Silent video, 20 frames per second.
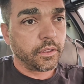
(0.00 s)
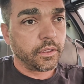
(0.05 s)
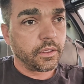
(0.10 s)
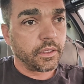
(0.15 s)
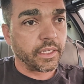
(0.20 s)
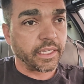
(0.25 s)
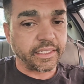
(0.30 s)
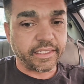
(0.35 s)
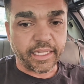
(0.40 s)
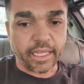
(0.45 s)

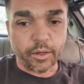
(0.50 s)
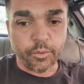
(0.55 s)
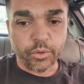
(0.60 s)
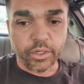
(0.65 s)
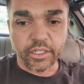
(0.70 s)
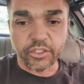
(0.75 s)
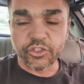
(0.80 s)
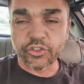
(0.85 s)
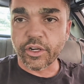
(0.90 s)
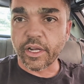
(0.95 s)
Like I said, I
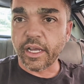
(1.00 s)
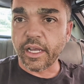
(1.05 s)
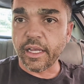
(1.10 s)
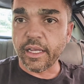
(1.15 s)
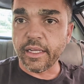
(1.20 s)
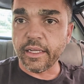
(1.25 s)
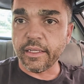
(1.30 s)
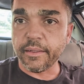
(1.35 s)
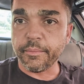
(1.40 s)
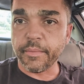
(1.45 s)
want to
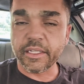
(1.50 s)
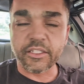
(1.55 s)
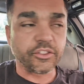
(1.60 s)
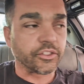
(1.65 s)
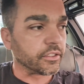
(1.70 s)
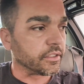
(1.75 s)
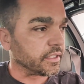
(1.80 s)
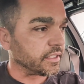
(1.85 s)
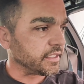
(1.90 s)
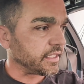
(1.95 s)
try, make
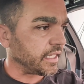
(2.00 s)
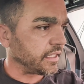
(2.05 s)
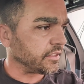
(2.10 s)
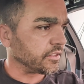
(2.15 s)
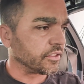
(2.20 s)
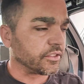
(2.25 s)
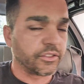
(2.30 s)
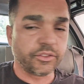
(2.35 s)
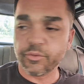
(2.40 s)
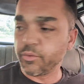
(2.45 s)
sure the
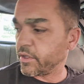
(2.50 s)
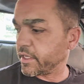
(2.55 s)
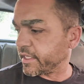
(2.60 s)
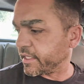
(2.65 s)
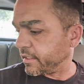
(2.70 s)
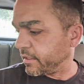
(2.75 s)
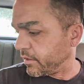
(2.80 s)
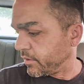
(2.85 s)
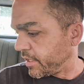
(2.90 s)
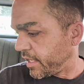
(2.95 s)
sensor's
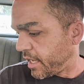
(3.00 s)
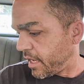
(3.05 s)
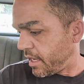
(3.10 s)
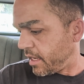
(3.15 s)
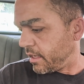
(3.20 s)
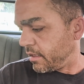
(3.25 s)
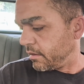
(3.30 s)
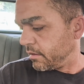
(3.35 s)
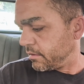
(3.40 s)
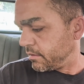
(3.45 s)
working
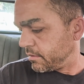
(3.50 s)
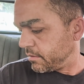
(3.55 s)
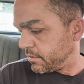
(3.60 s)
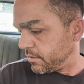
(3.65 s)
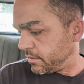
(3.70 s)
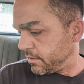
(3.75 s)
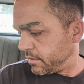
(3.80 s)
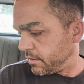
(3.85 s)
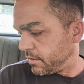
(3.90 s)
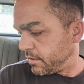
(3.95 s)
okay.
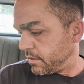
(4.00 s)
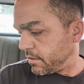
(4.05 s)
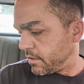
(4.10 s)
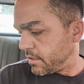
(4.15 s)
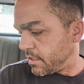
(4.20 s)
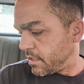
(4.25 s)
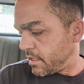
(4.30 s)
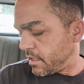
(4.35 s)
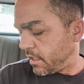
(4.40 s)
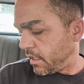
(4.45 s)

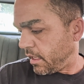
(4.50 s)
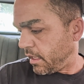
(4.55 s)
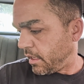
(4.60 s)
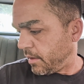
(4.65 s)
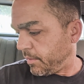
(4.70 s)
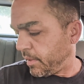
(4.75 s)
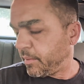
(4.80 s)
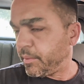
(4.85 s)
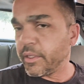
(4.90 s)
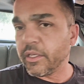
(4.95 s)
And
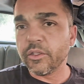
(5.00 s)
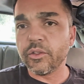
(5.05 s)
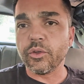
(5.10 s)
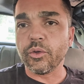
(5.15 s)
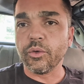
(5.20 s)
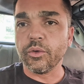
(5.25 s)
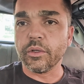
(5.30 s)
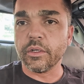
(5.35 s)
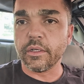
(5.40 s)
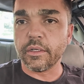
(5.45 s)
maybe I'll
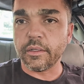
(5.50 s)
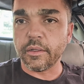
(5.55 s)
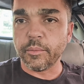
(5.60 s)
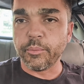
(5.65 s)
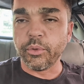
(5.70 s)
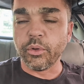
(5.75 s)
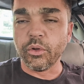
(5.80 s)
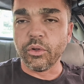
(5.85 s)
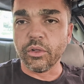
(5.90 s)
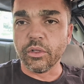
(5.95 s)
do a
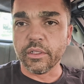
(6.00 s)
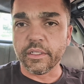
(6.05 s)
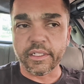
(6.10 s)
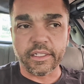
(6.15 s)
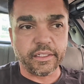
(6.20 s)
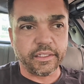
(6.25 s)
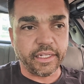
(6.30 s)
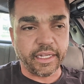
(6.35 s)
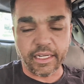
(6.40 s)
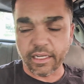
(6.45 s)
pull and a
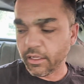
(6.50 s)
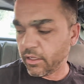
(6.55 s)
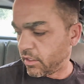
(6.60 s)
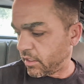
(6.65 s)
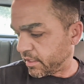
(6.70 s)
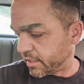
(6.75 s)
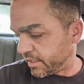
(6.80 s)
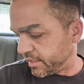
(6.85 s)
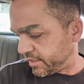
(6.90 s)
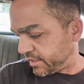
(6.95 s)
data
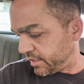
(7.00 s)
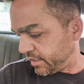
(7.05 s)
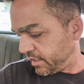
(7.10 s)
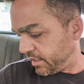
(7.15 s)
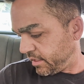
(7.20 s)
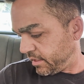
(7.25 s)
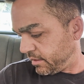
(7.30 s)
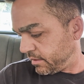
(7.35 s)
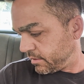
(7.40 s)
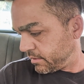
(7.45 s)
log to
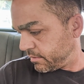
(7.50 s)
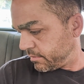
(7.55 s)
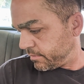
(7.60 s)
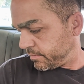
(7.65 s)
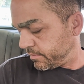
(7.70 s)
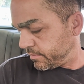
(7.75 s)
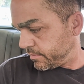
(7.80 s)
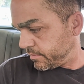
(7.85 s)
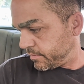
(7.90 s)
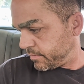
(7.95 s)
see
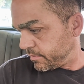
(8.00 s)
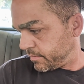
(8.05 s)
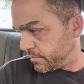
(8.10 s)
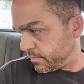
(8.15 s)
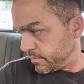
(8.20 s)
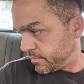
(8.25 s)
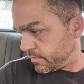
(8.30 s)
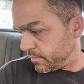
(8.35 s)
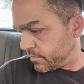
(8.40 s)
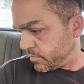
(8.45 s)

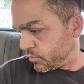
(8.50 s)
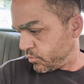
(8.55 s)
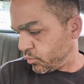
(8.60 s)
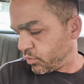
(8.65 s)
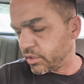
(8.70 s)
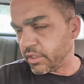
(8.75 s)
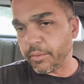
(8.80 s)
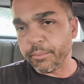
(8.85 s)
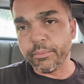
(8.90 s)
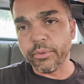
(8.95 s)

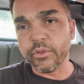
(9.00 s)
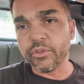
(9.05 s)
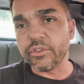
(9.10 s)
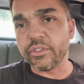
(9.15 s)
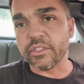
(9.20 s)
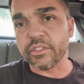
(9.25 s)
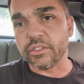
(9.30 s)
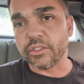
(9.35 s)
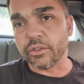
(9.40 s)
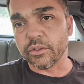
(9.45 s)
what the boost
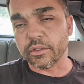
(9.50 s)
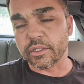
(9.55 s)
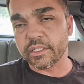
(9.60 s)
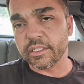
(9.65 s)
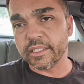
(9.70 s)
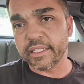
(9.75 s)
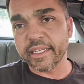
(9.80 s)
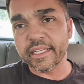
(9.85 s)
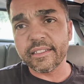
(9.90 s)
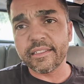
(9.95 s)
is doing. Because
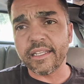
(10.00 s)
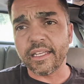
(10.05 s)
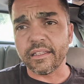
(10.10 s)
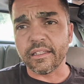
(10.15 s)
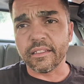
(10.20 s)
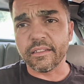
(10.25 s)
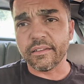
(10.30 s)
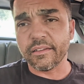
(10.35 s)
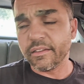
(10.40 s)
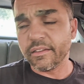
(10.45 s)
like I said, the